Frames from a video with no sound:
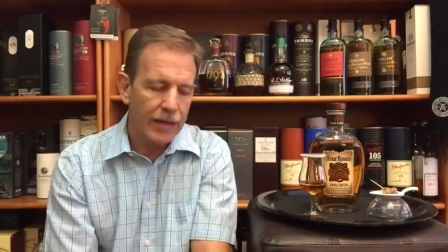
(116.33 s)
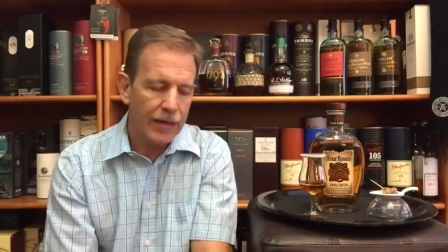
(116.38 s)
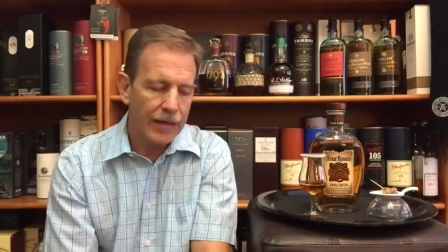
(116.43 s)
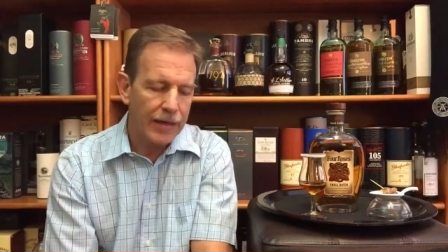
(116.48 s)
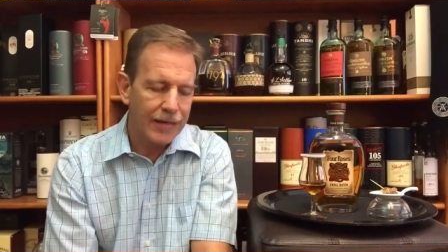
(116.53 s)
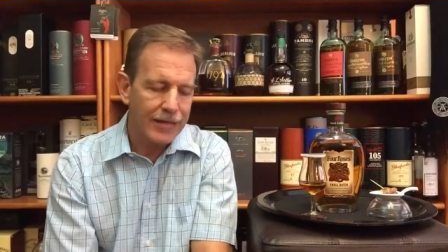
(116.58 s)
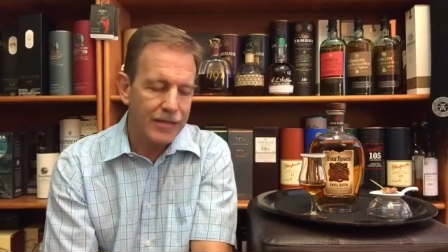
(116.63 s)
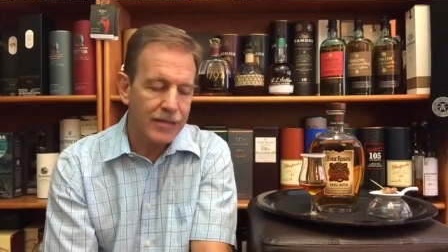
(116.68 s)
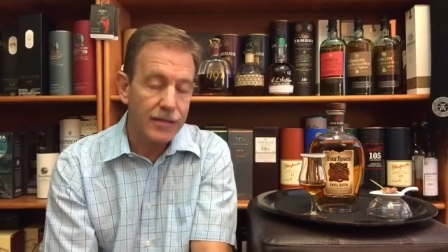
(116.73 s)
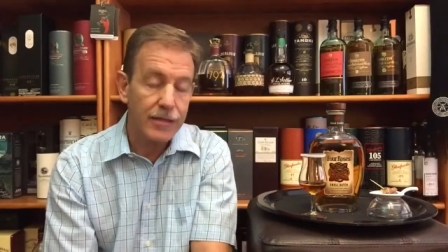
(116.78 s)

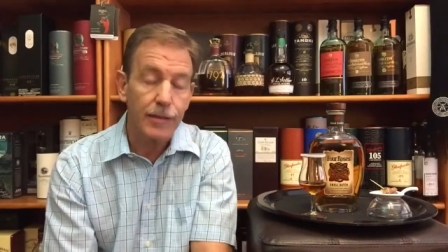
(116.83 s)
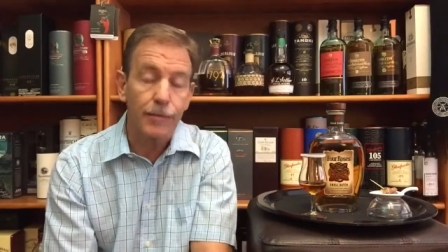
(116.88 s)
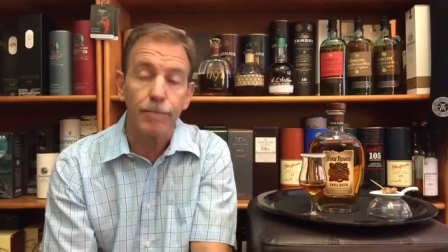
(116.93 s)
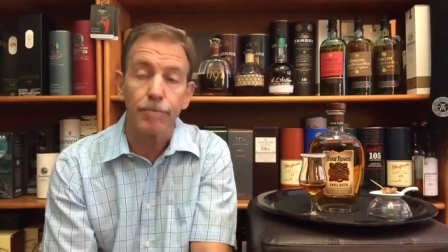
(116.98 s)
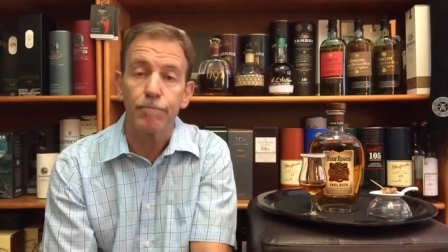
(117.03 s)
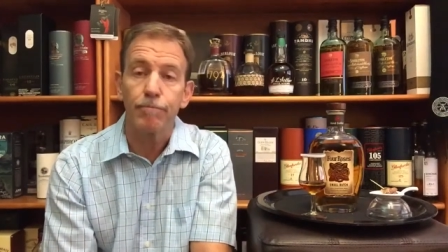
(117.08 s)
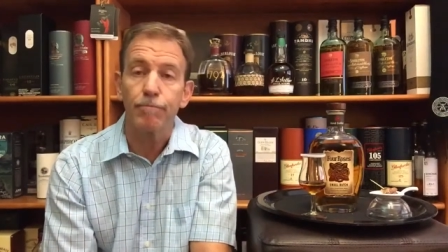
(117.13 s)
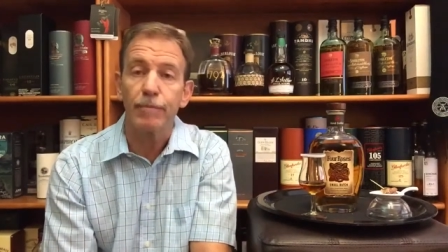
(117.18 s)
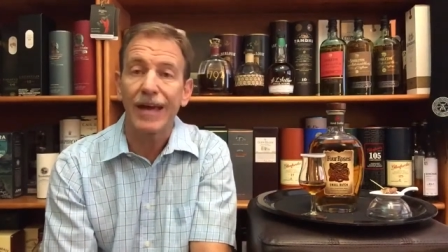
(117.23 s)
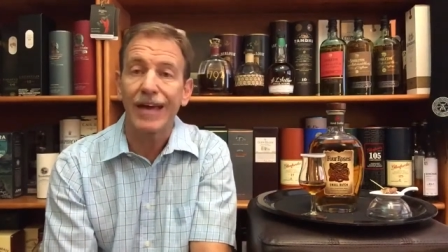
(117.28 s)
his
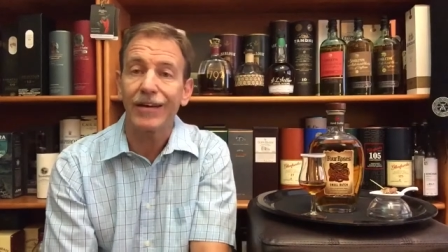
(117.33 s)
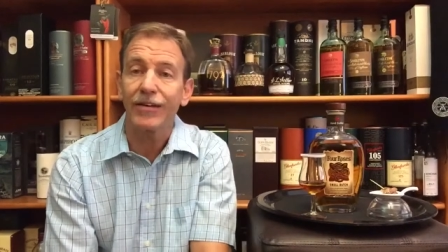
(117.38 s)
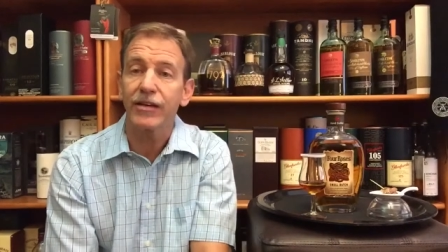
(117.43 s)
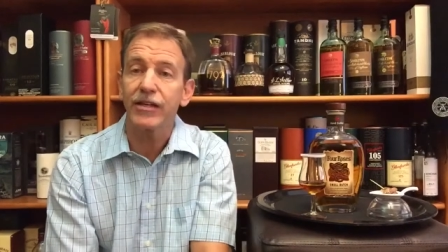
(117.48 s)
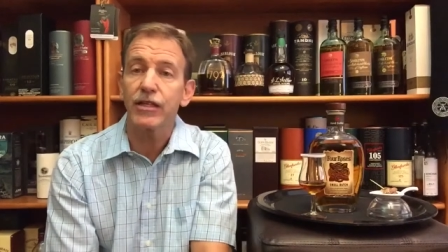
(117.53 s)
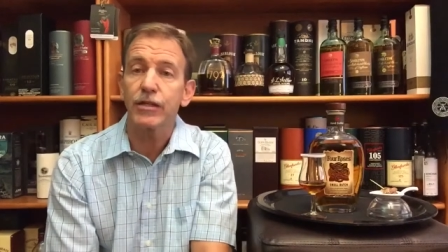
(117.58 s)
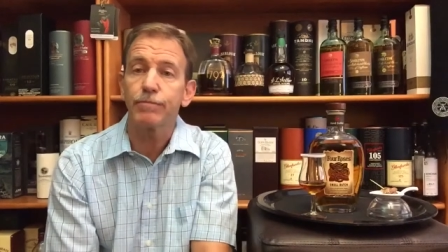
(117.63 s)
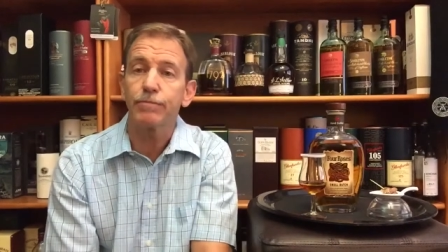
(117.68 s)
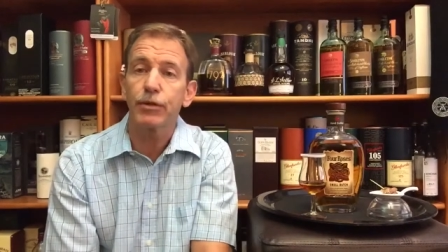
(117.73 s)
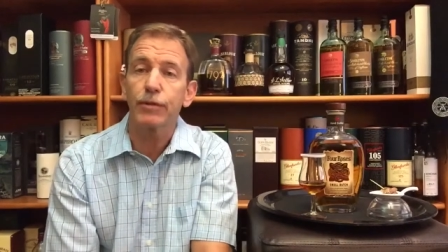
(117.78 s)

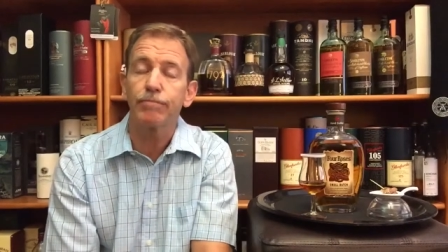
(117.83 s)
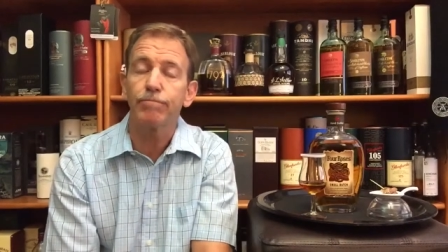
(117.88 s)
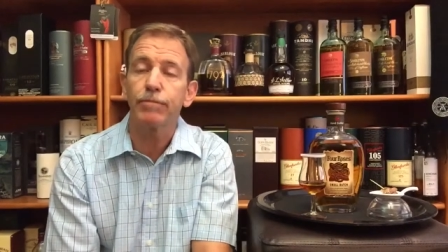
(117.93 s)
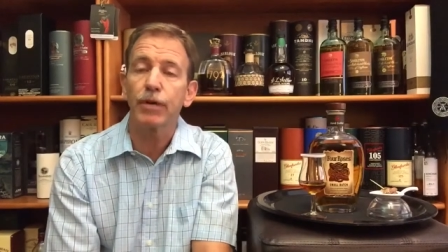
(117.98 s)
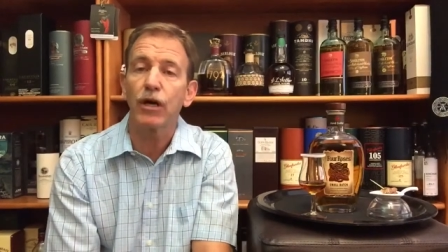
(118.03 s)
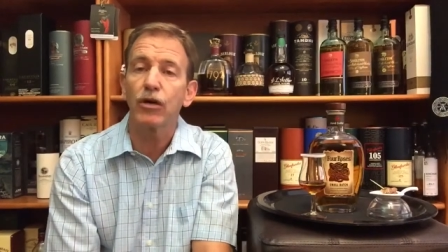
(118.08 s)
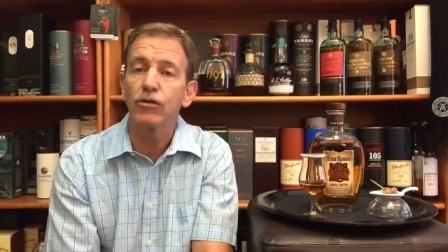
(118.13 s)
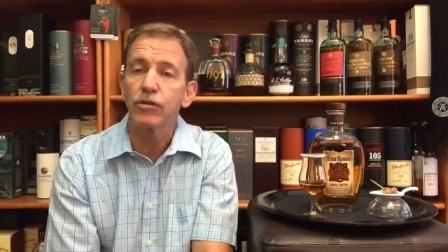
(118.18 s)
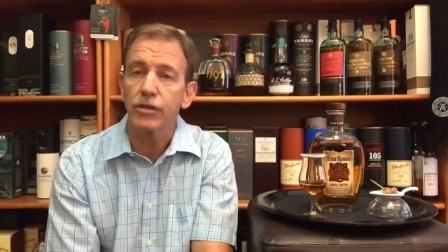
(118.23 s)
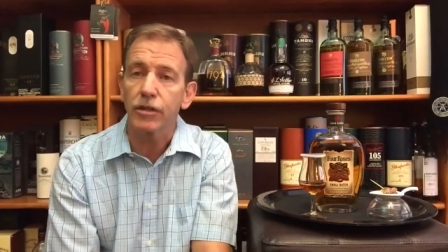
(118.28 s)
marriage
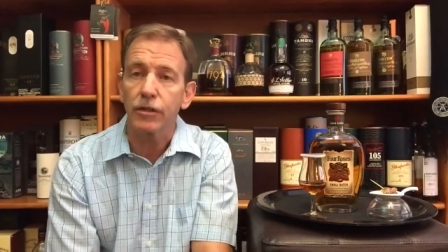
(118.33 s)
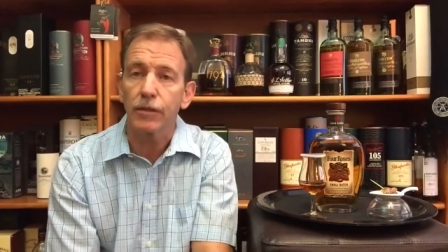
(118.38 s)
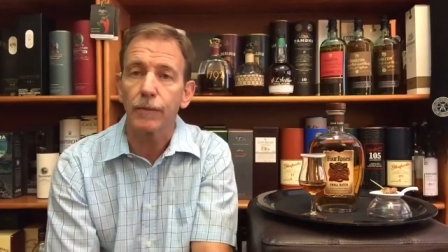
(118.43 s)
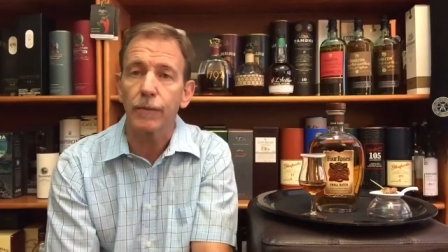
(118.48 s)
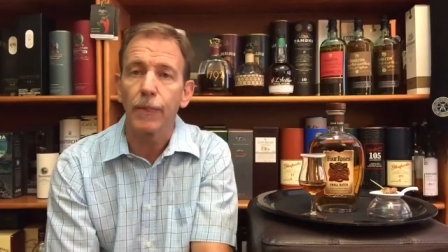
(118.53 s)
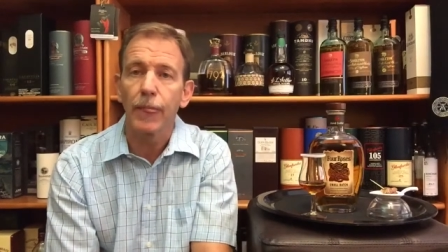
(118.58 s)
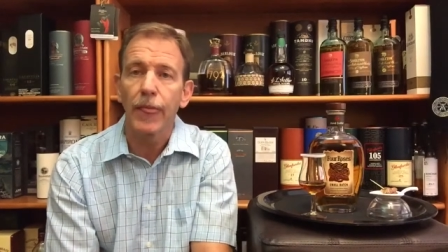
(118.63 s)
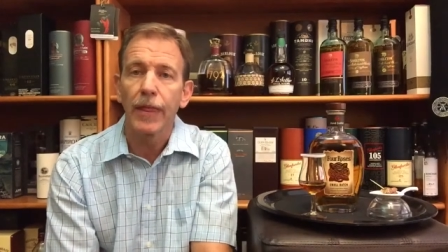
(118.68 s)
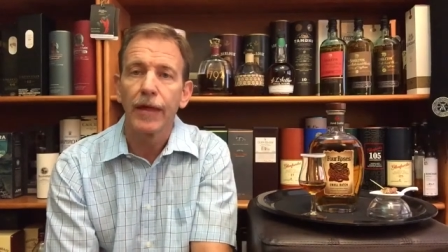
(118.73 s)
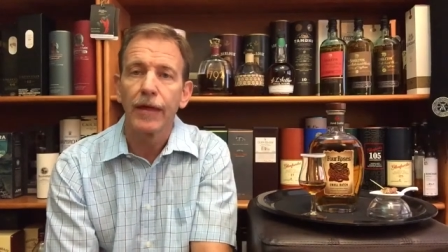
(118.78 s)
proposal.